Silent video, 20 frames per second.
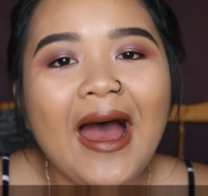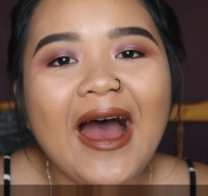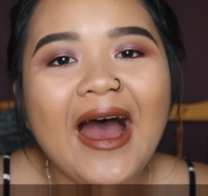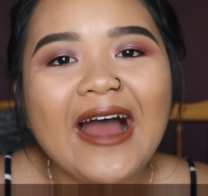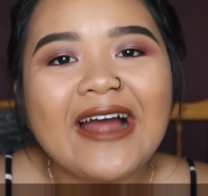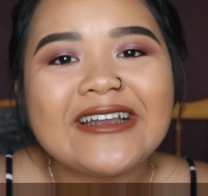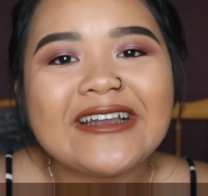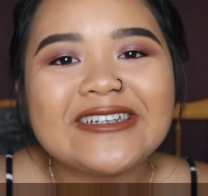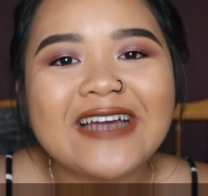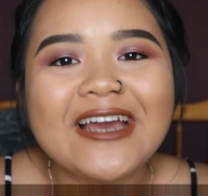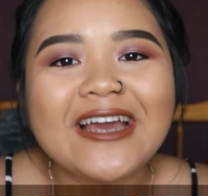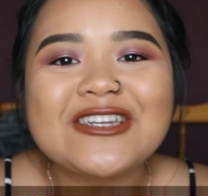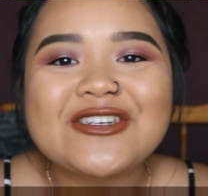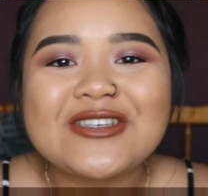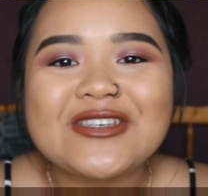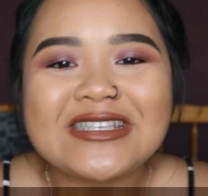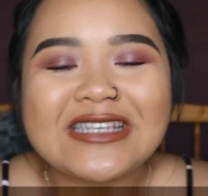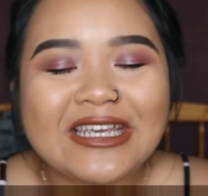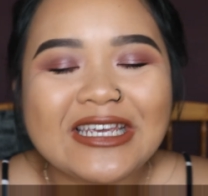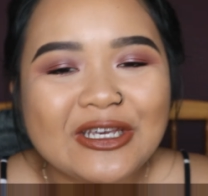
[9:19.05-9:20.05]
and I
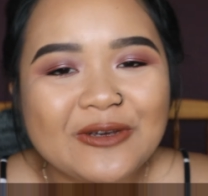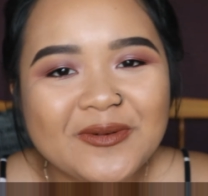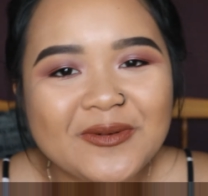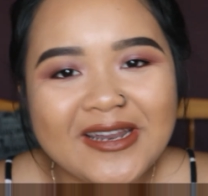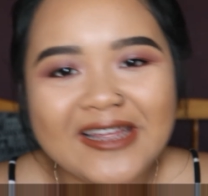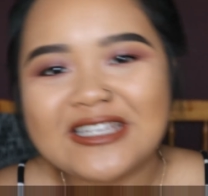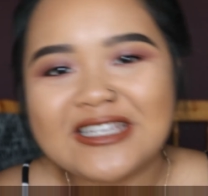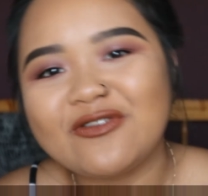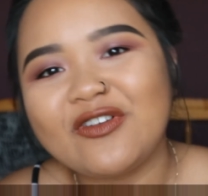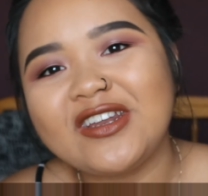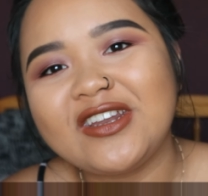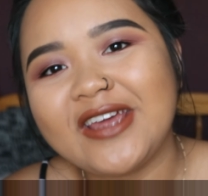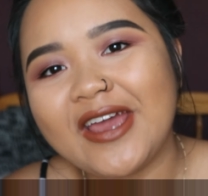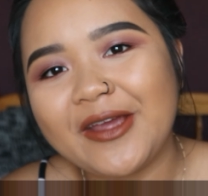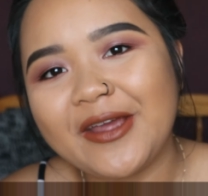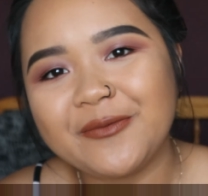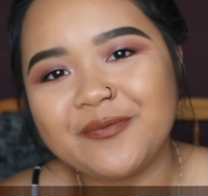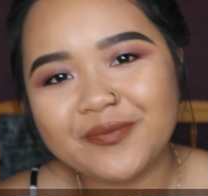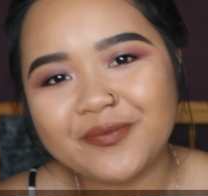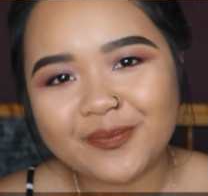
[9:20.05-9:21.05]
shall see you in my next
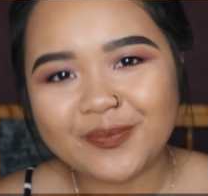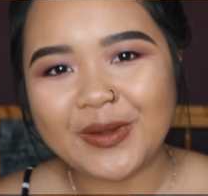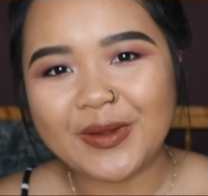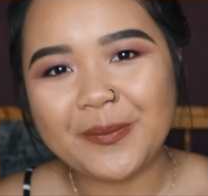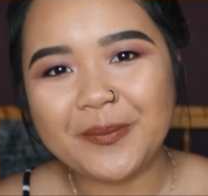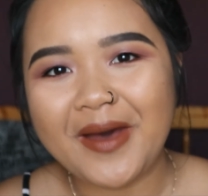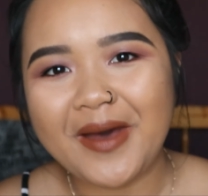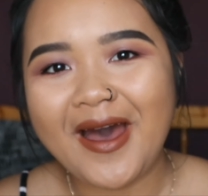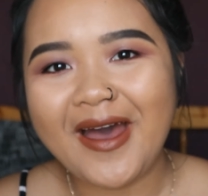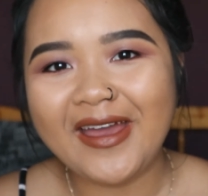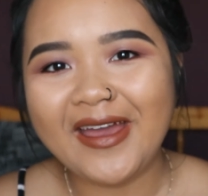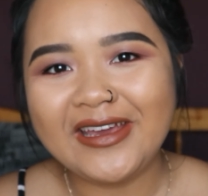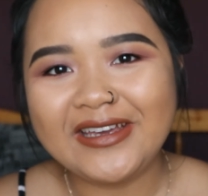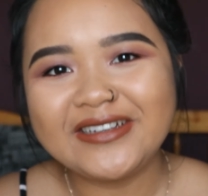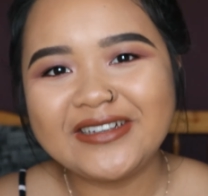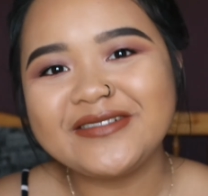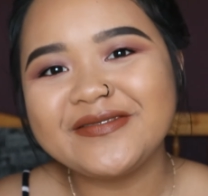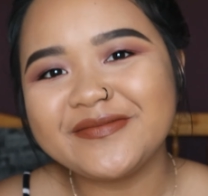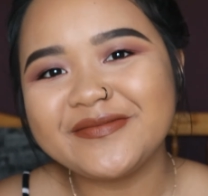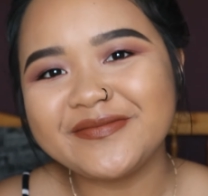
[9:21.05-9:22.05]
video. Bye!